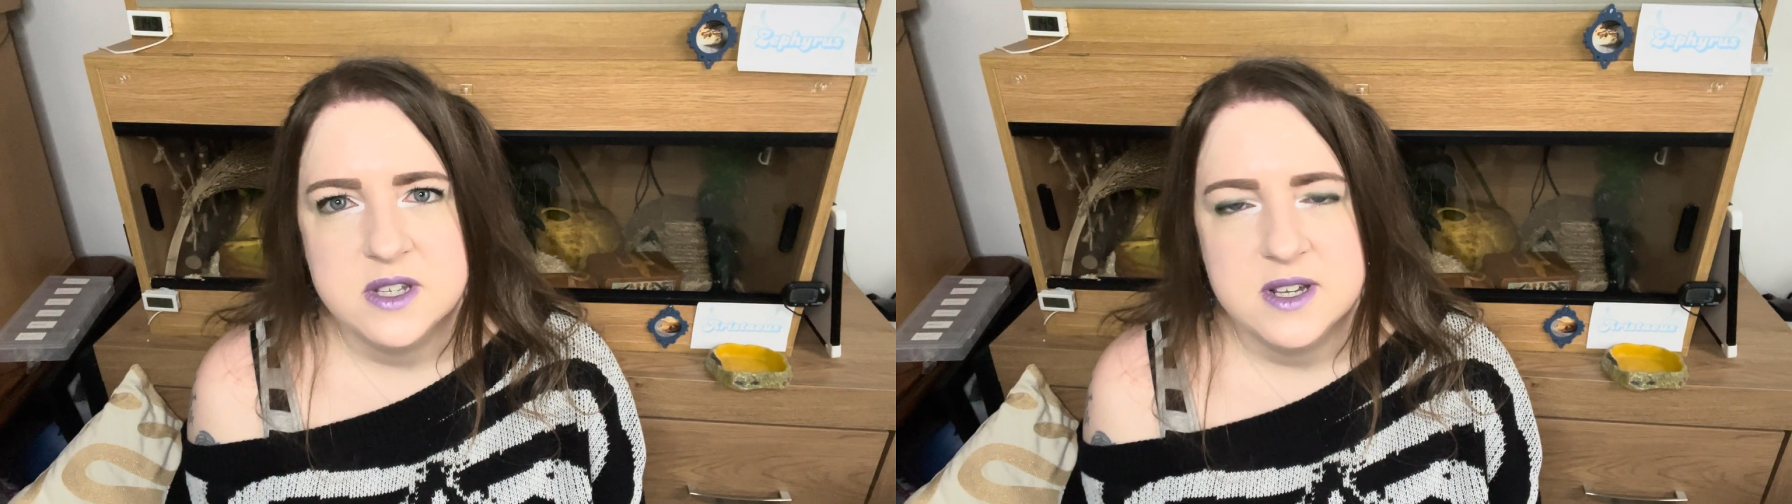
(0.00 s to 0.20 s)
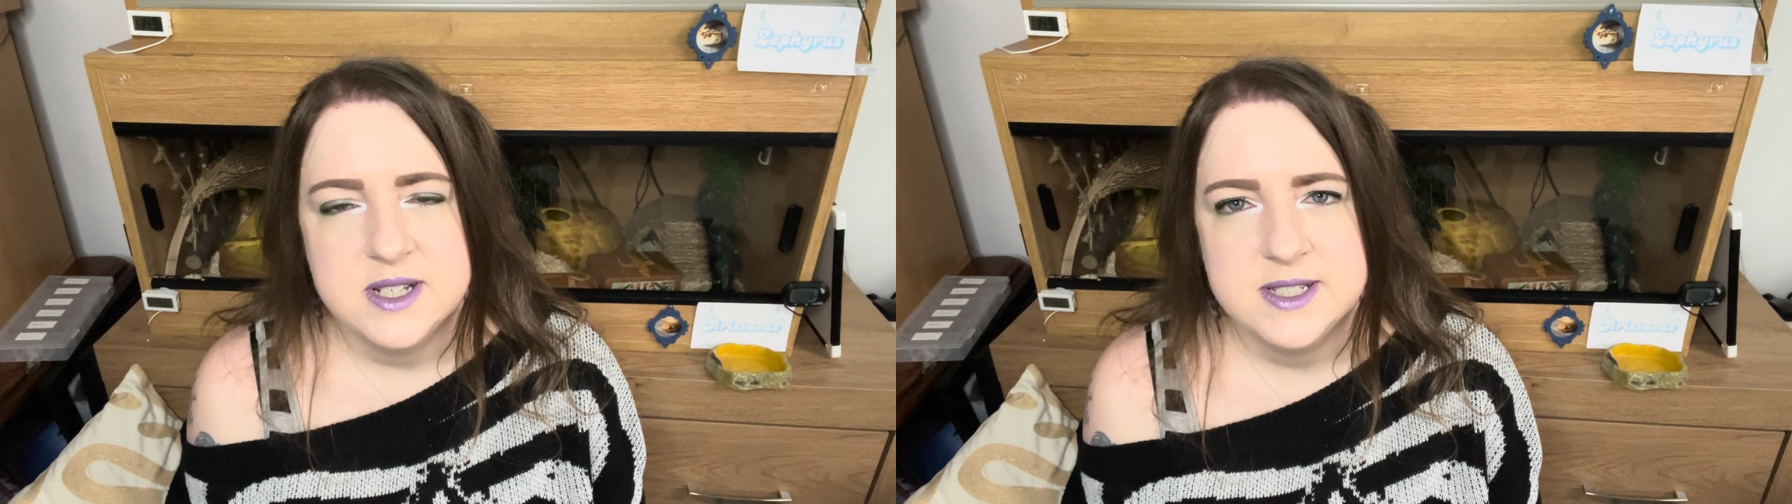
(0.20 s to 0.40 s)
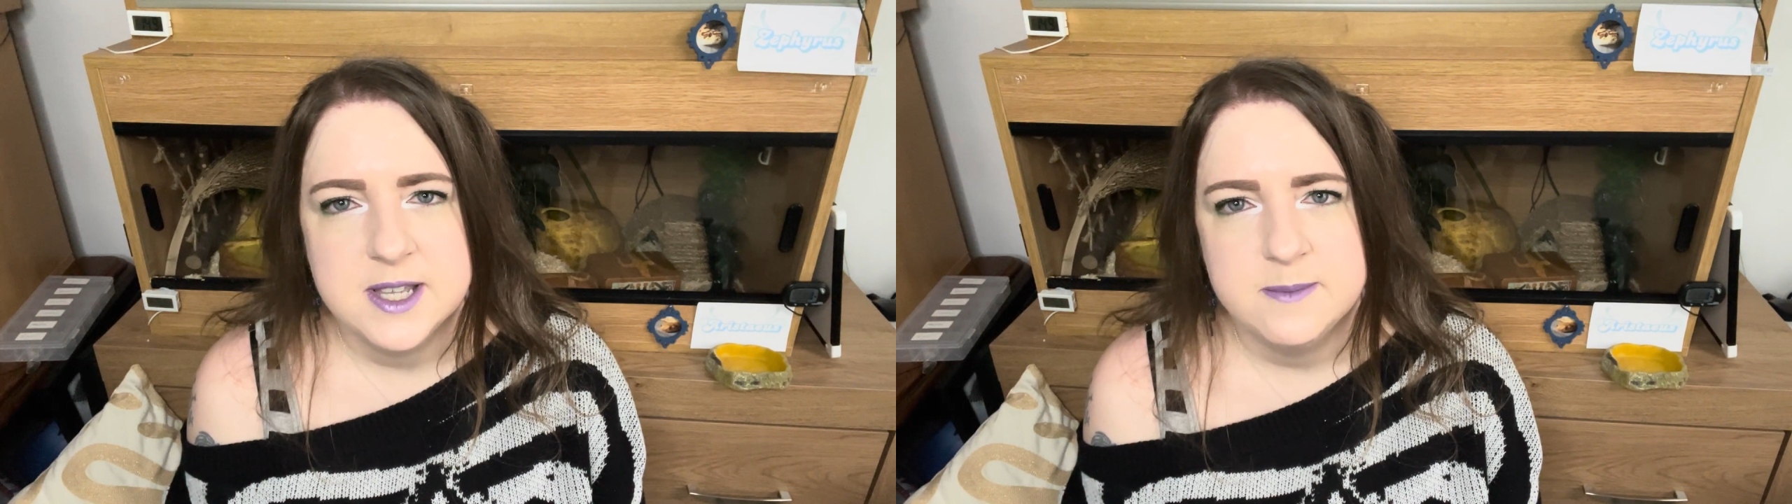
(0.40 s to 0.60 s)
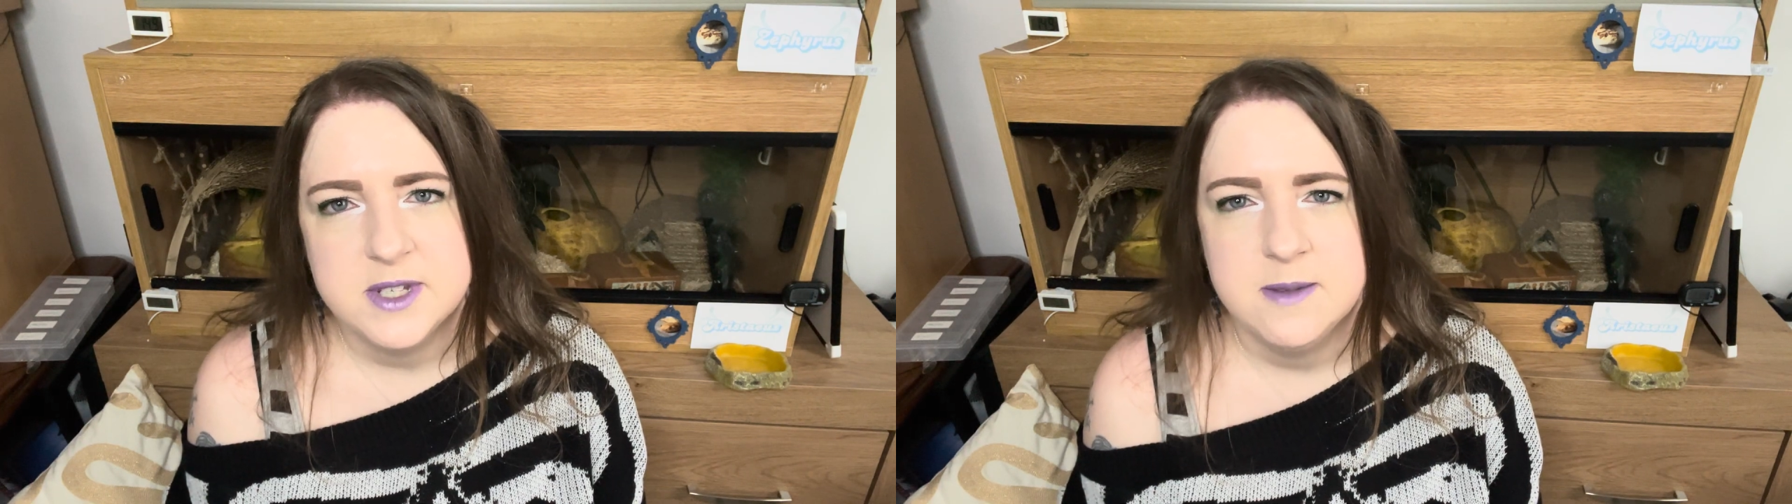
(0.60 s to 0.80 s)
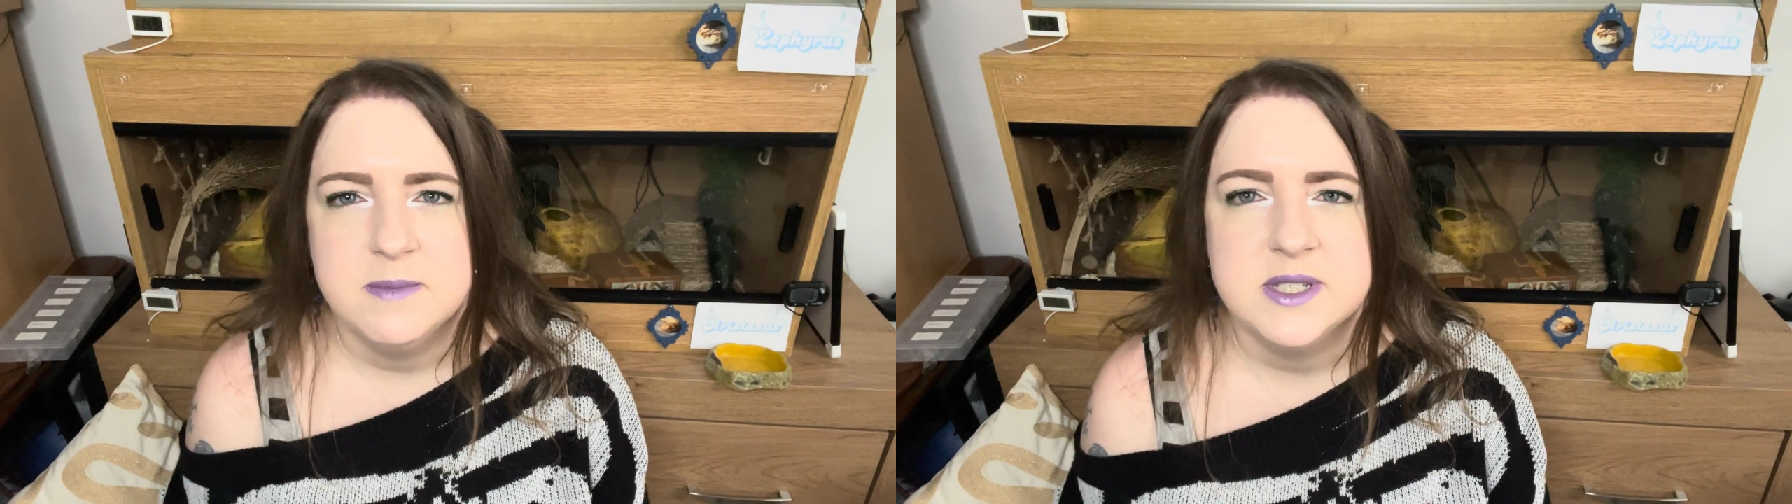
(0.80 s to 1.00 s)
early
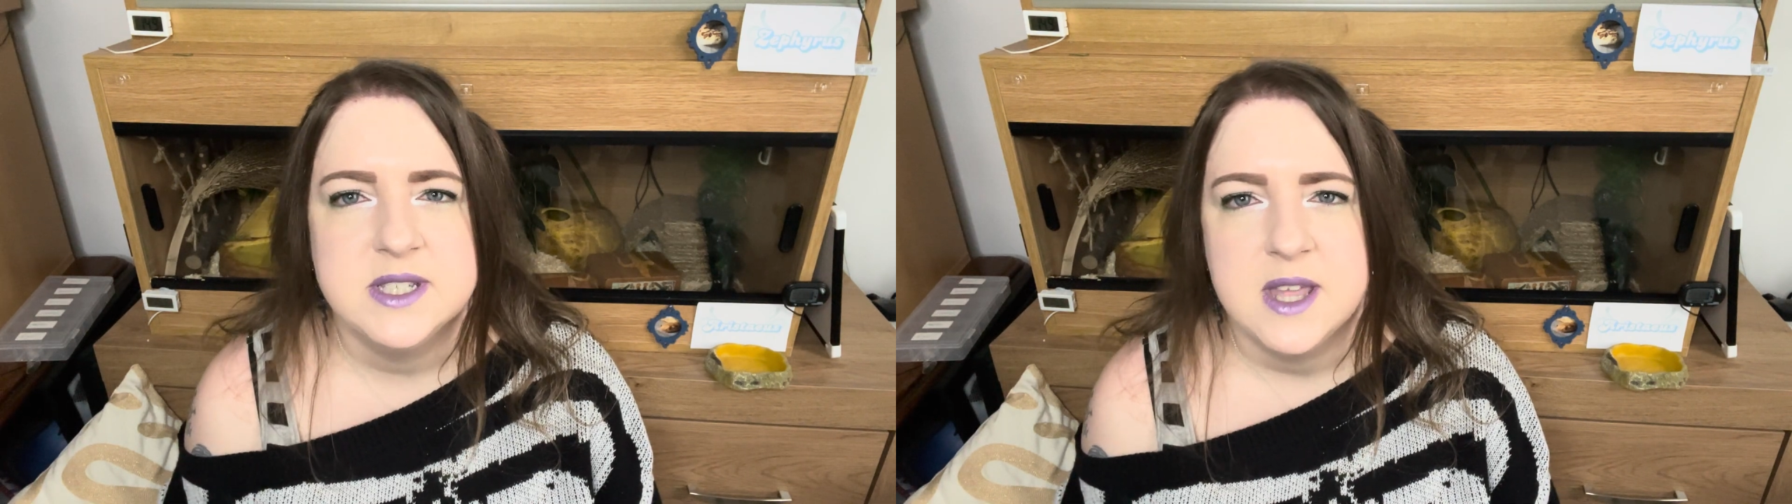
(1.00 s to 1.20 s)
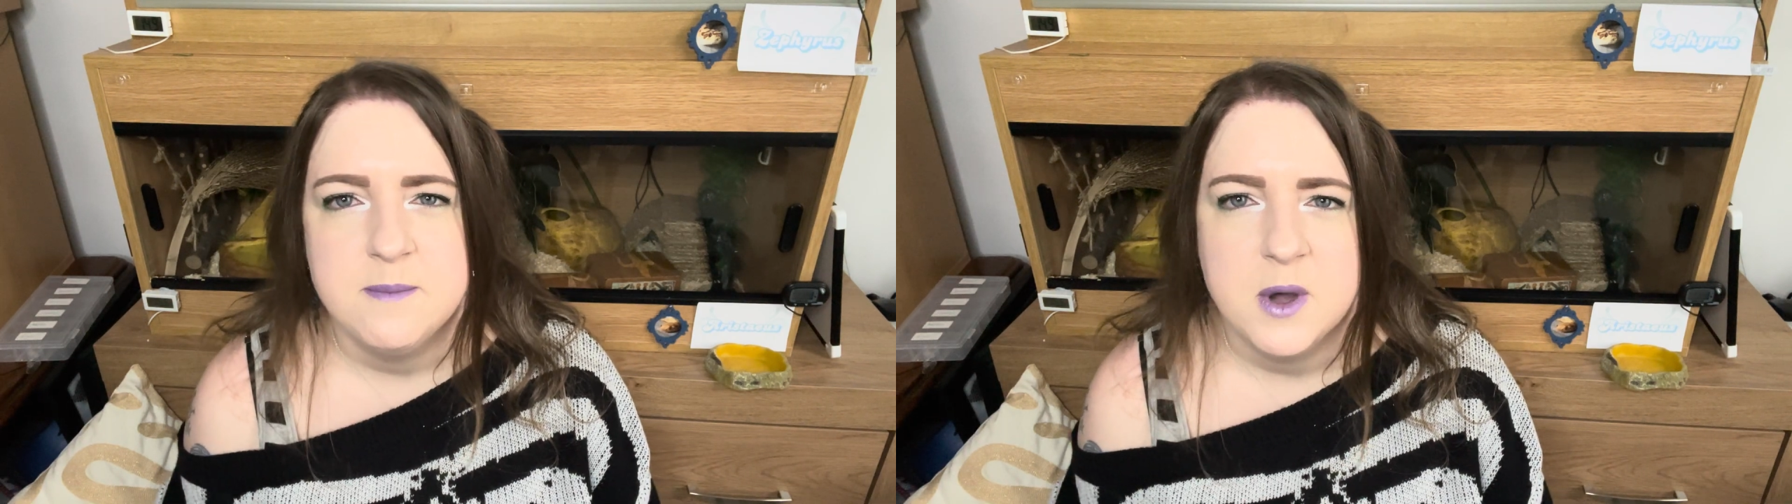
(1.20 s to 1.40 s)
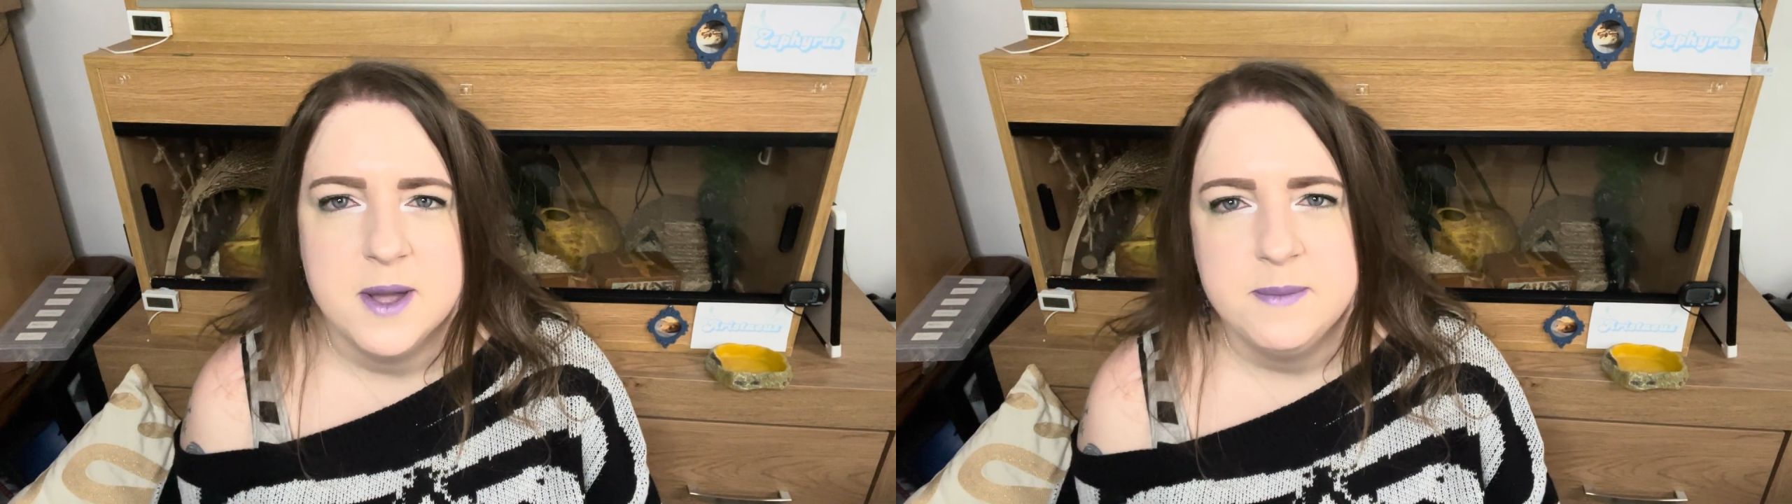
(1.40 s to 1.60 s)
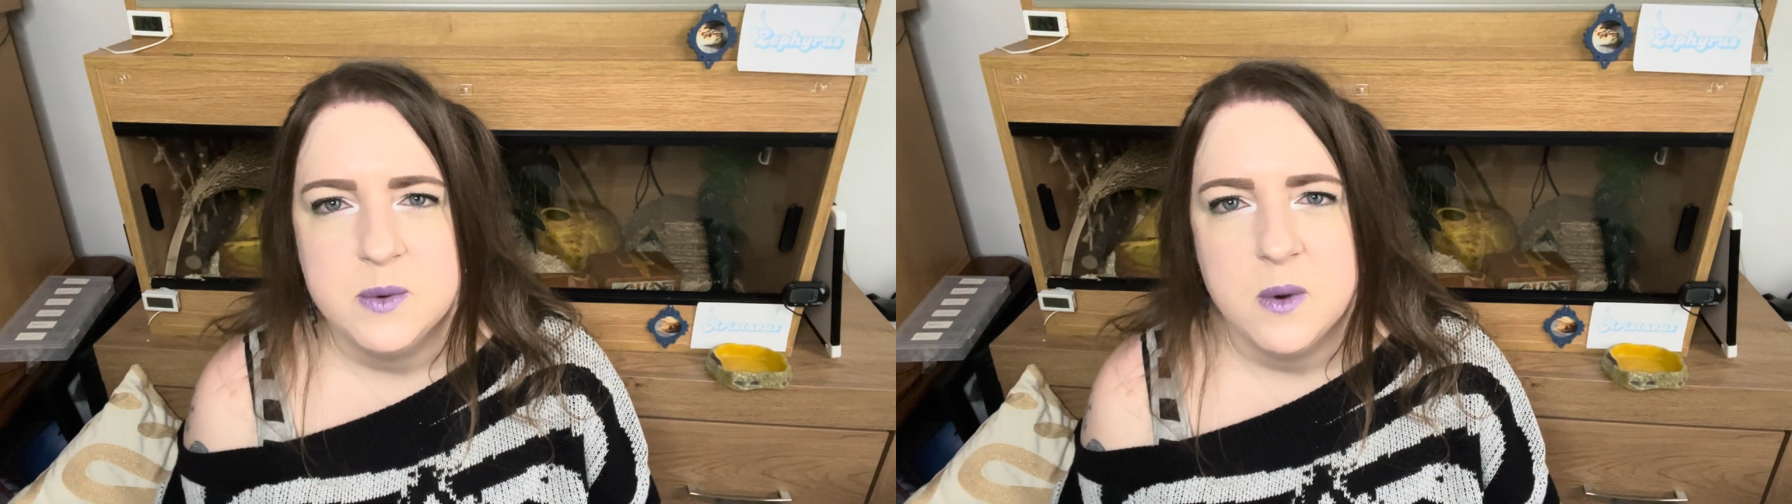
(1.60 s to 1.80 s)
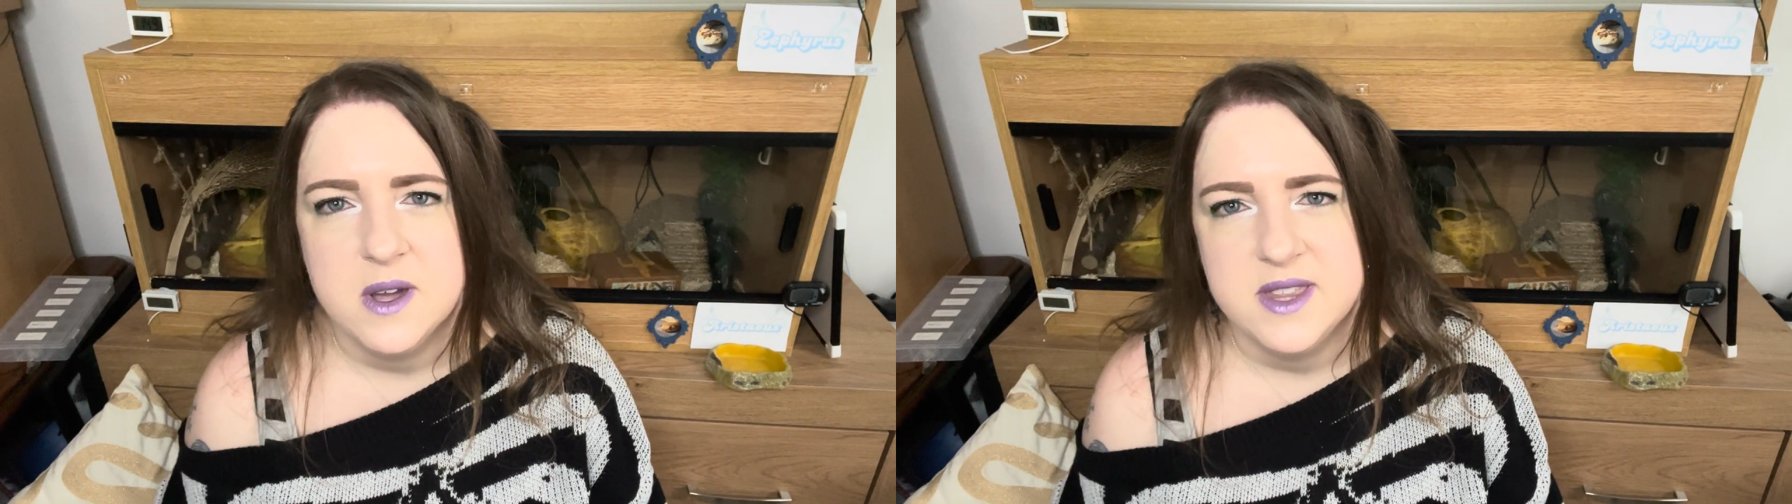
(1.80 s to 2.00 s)
September, so that might be why